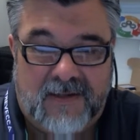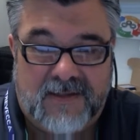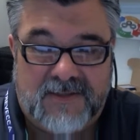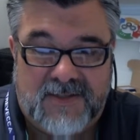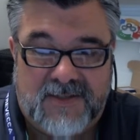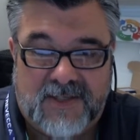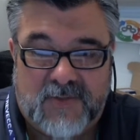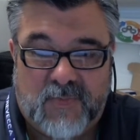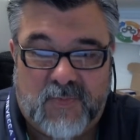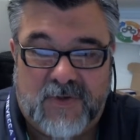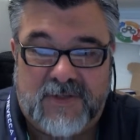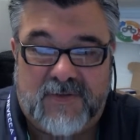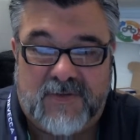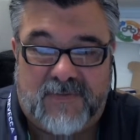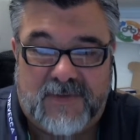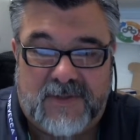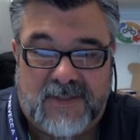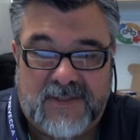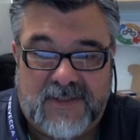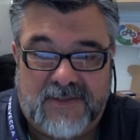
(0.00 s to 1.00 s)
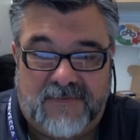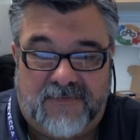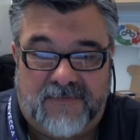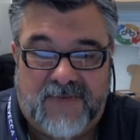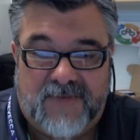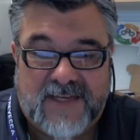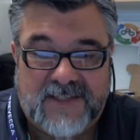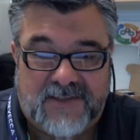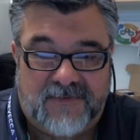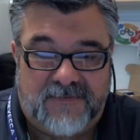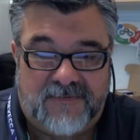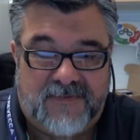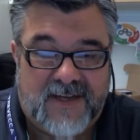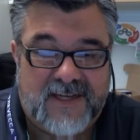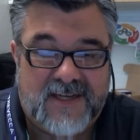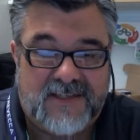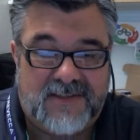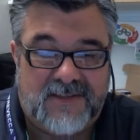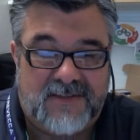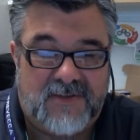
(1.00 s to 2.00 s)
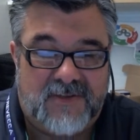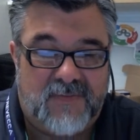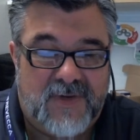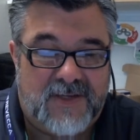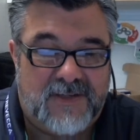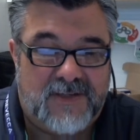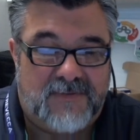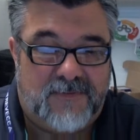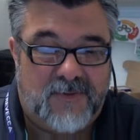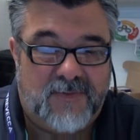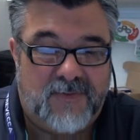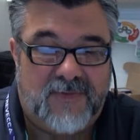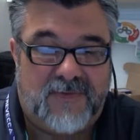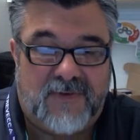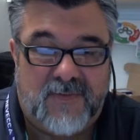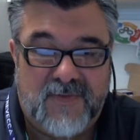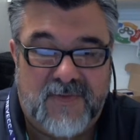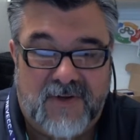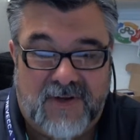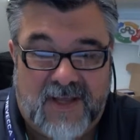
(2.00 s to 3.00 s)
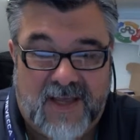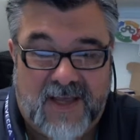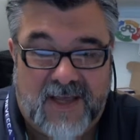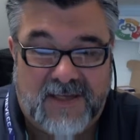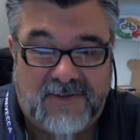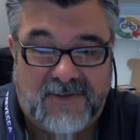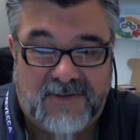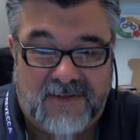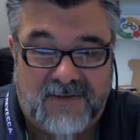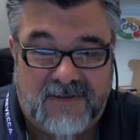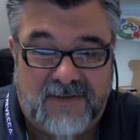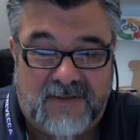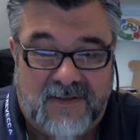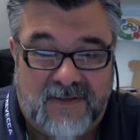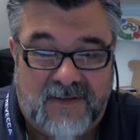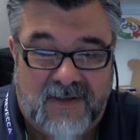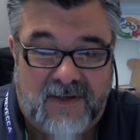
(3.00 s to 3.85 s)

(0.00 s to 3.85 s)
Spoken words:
Sixth principle is face-to-face is the best form of communication.